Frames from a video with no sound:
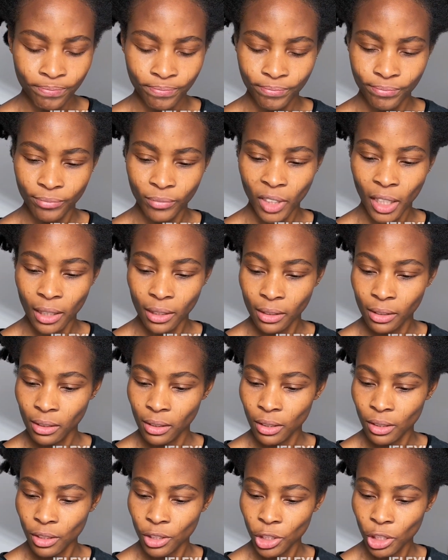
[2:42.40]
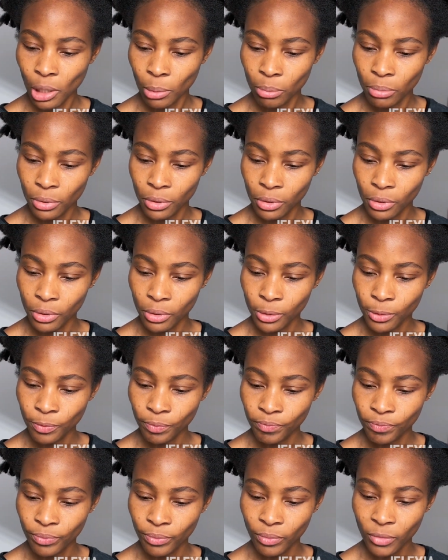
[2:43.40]
Yeah, this is the shampoo.
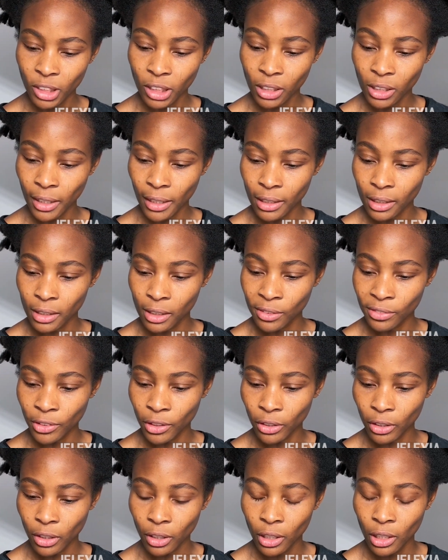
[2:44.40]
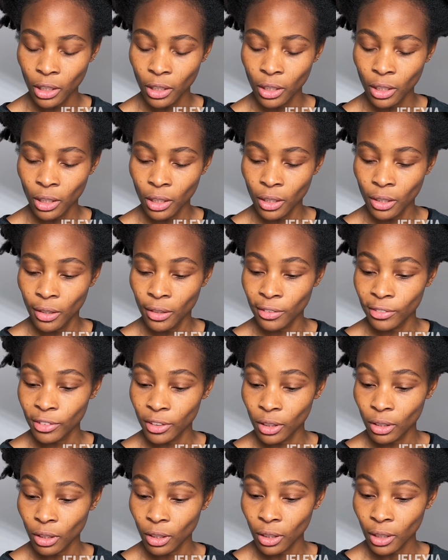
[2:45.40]
It says it's for
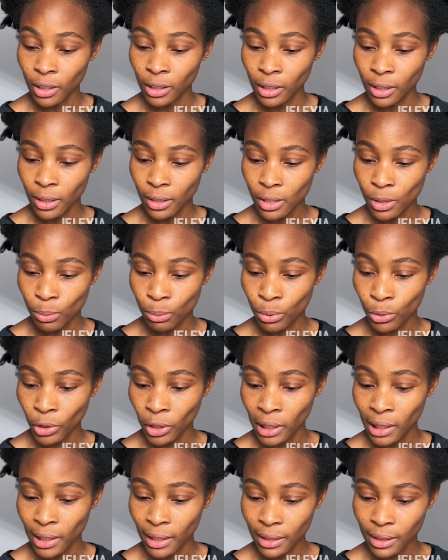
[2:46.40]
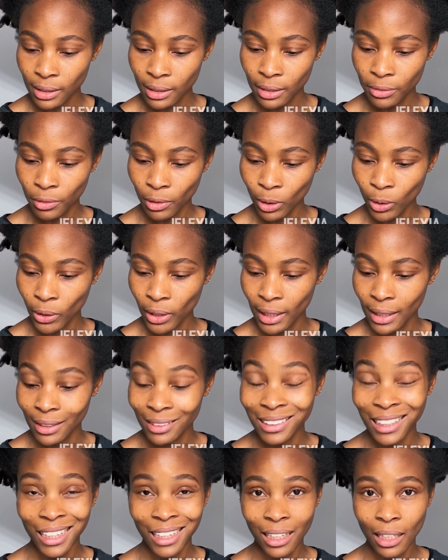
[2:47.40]
trockenes, brüchiges, lockies
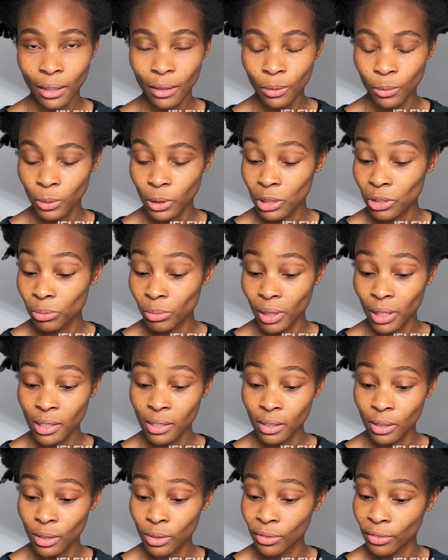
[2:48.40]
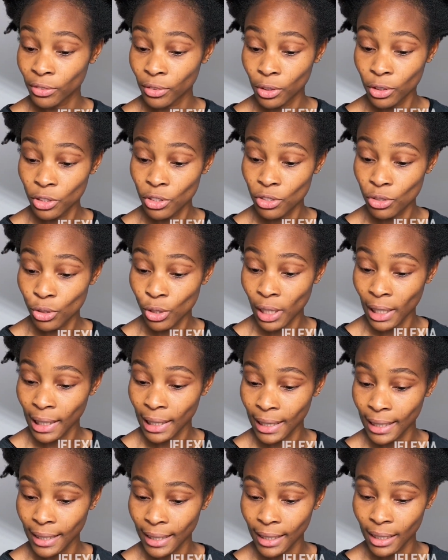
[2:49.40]
Haar, which means it's for
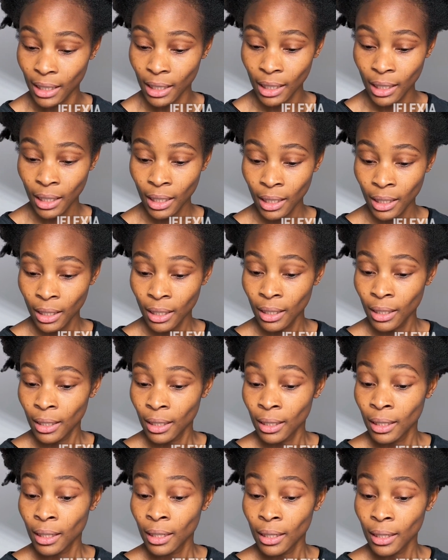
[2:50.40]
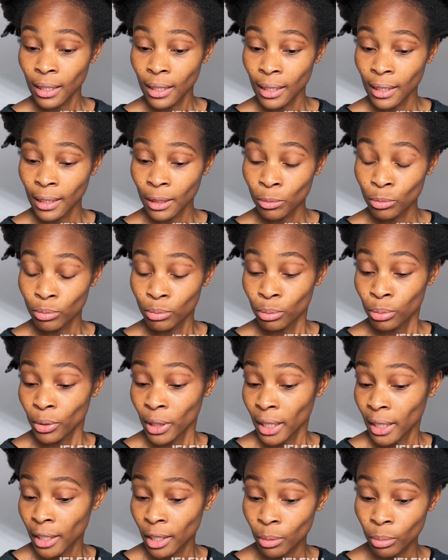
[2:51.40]
dry and
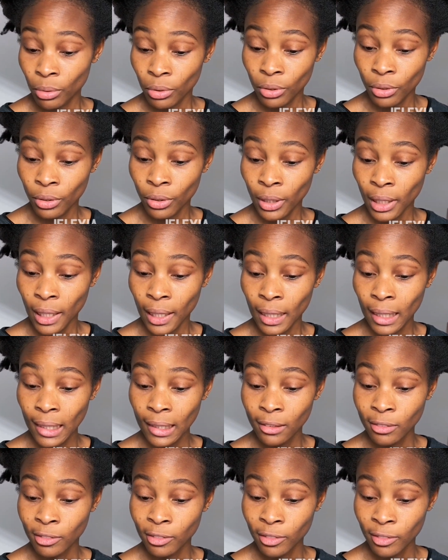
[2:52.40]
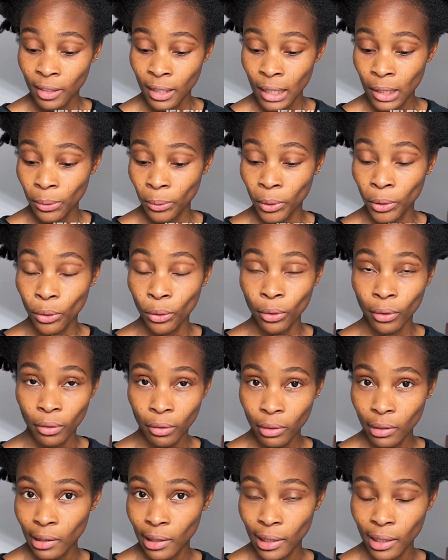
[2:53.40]
breakable and very
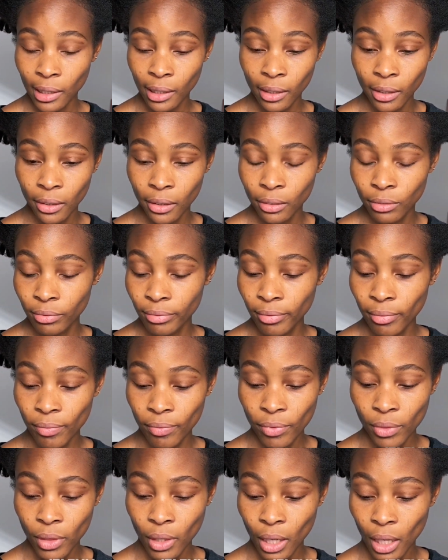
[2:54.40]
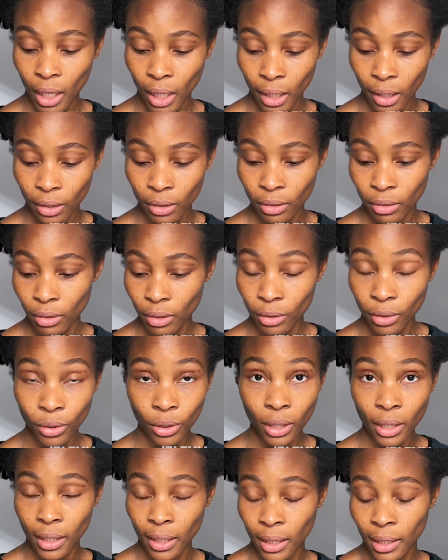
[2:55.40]
curly hair,
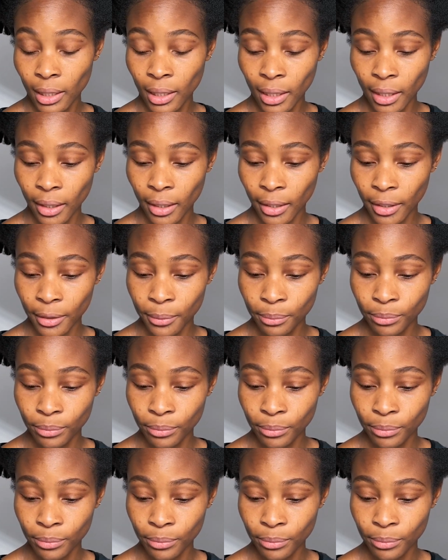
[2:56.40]
curly kinky hair.